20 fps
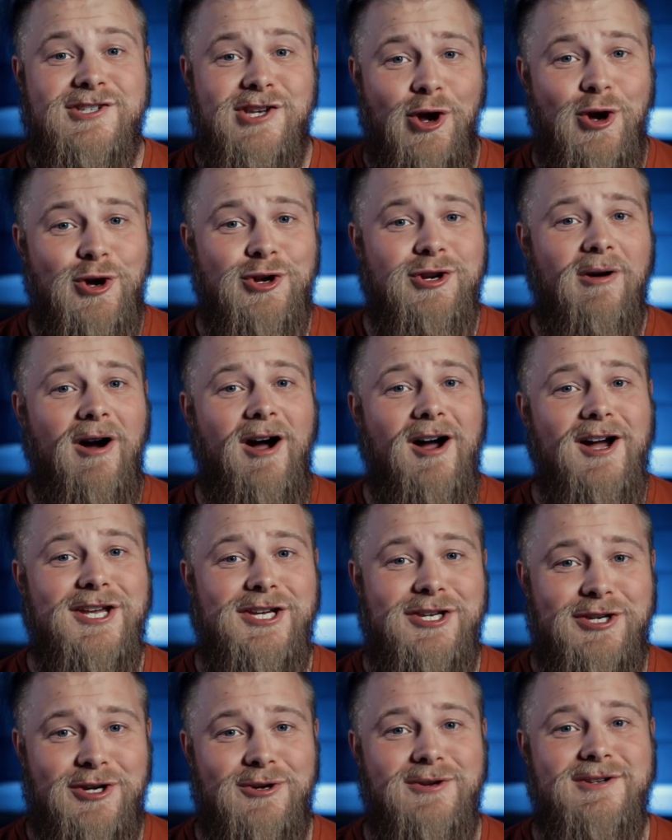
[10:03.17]
So who do
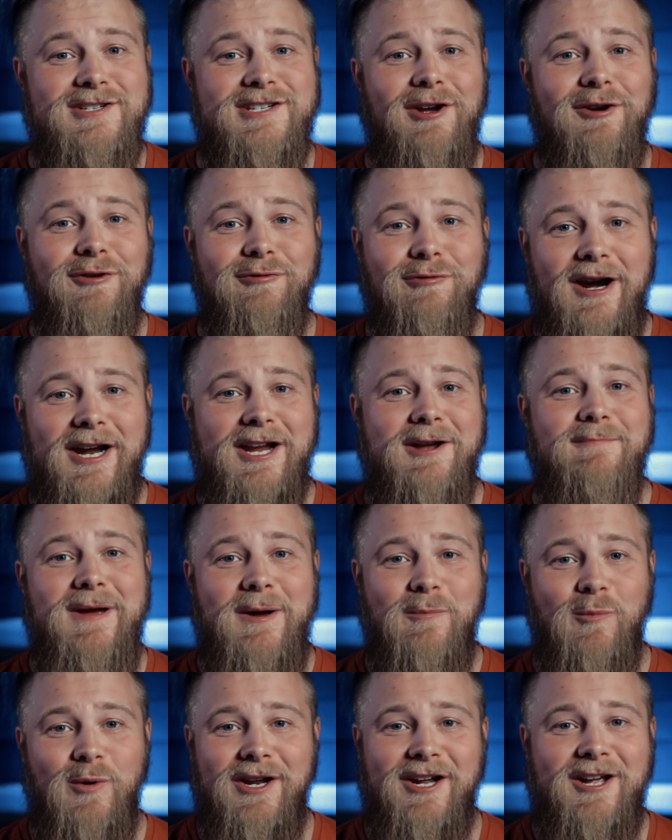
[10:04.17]
I use and
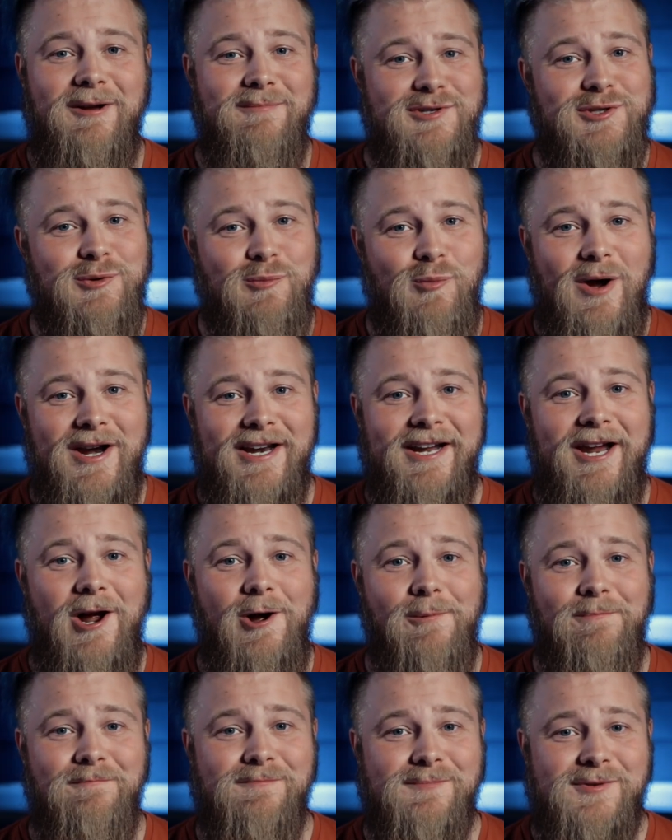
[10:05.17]
recommend when it comes to wedding
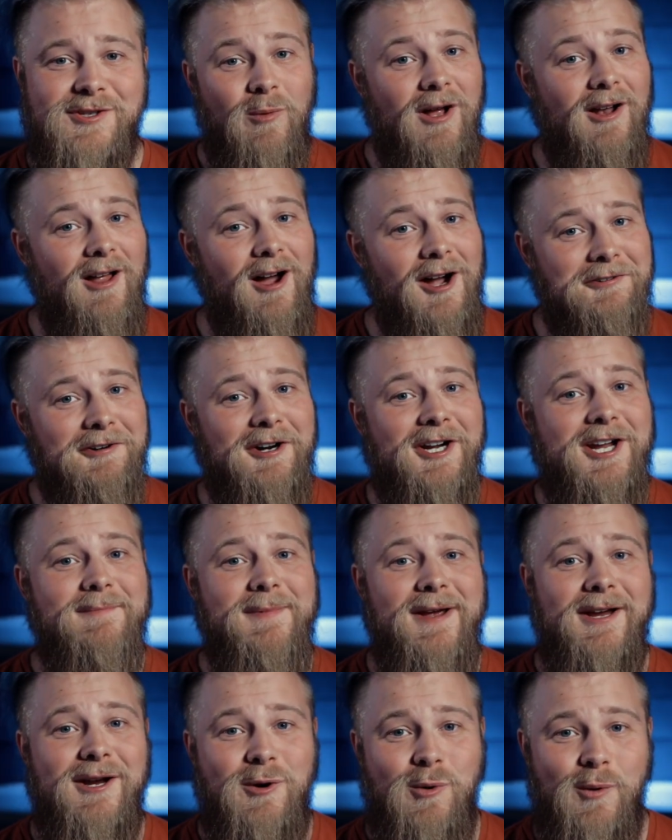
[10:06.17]
albums? Well, I
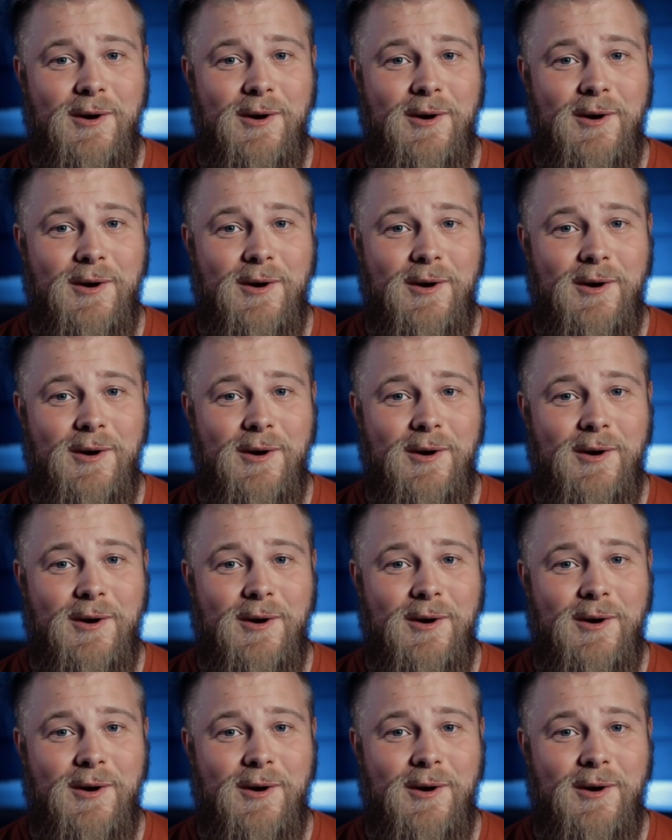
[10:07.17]
recommend